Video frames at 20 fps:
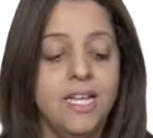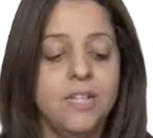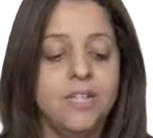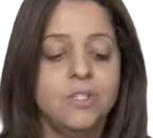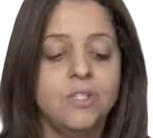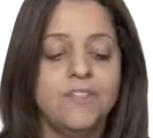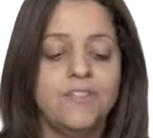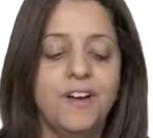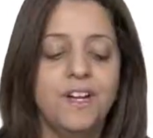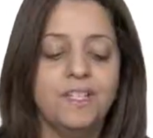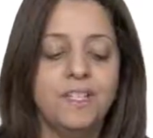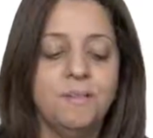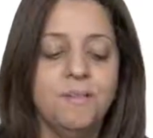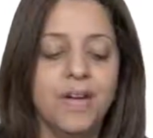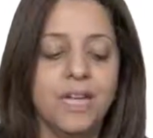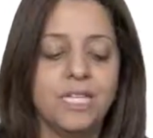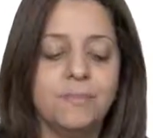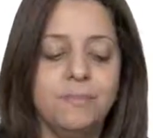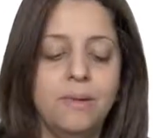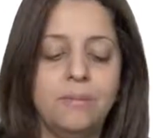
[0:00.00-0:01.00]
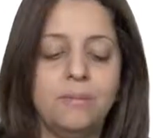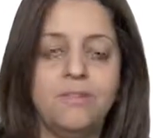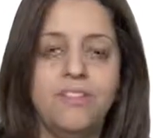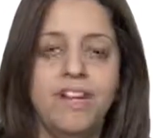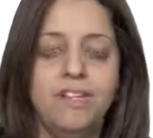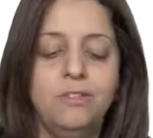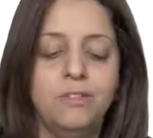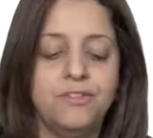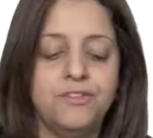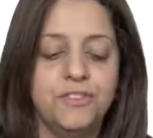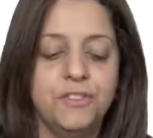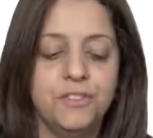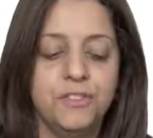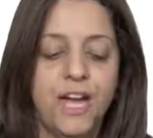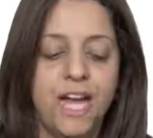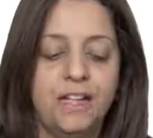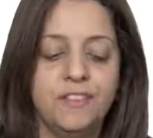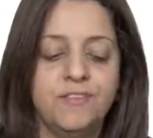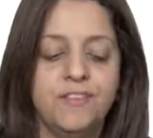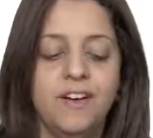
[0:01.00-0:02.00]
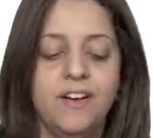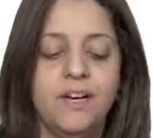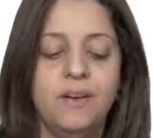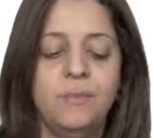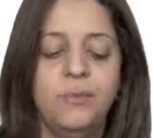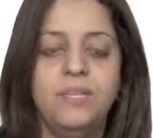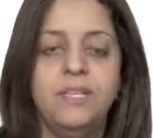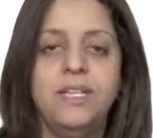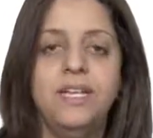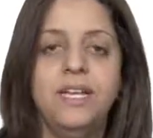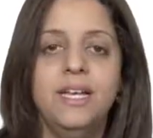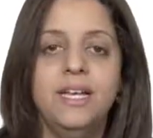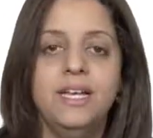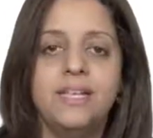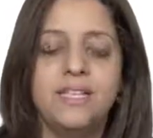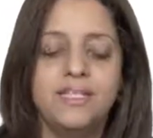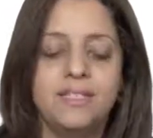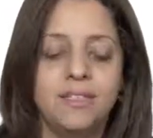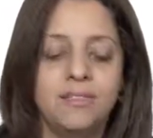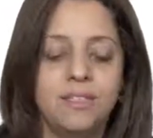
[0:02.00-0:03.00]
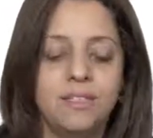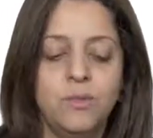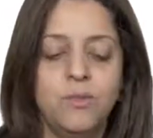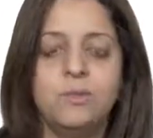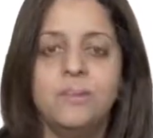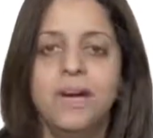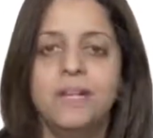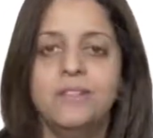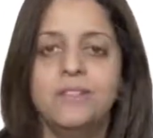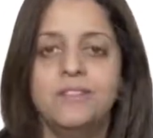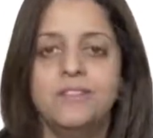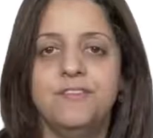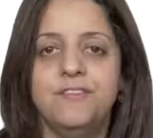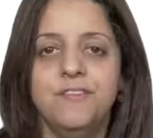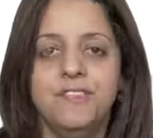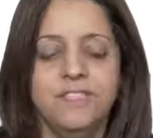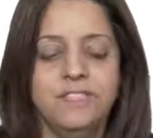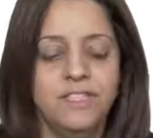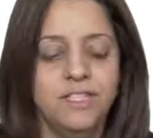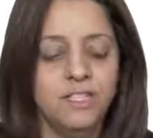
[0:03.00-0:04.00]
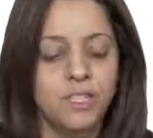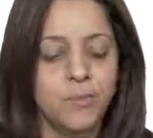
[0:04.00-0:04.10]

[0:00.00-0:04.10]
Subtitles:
So for the maximum value for alpha, we started with minus infinity.